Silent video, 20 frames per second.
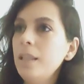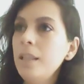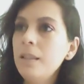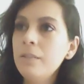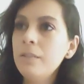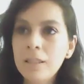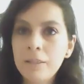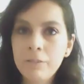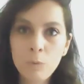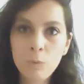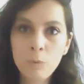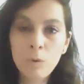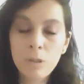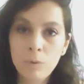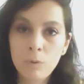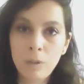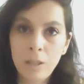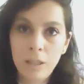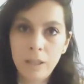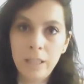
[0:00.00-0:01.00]
Even if it
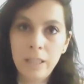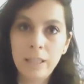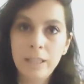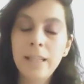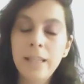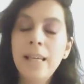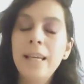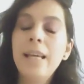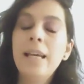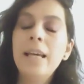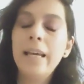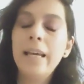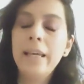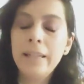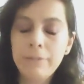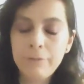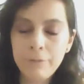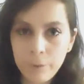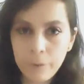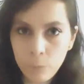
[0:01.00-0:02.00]
was one thing.
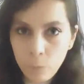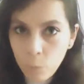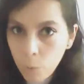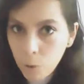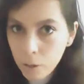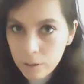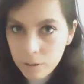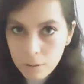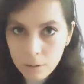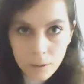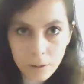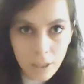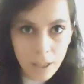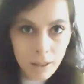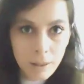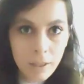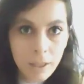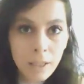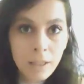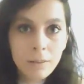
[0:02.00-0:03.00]
And if it was
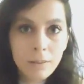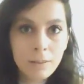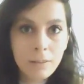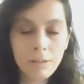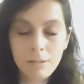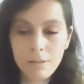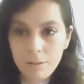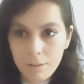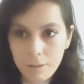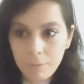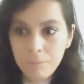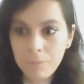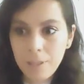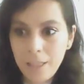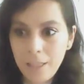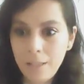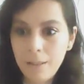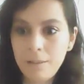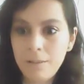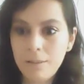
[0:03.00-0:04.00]
nothing, because some
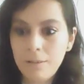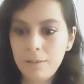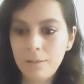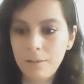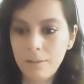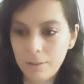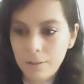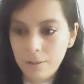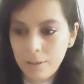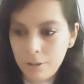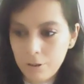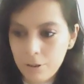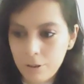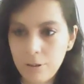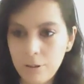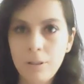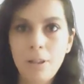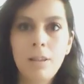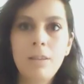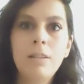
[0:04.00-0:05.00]
days
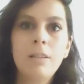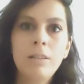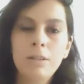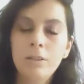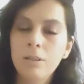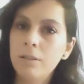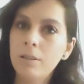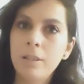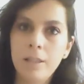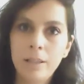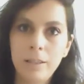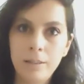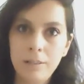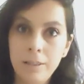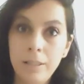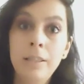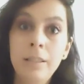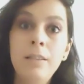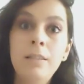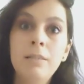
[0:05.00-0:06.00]
there's nothing good that I
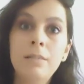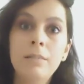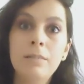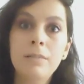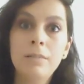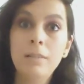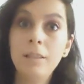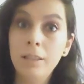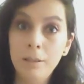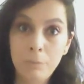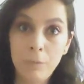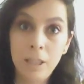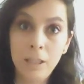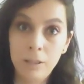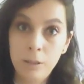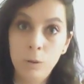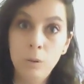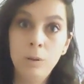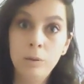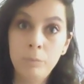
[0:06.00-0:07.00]
did in
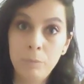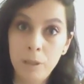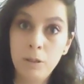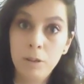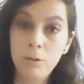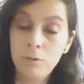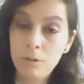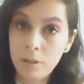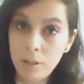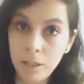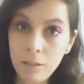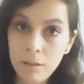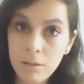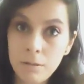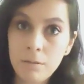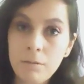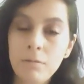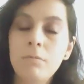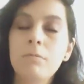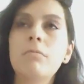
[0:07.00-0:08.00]
my low libido
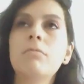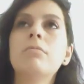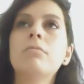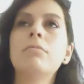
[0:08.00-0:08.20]
states,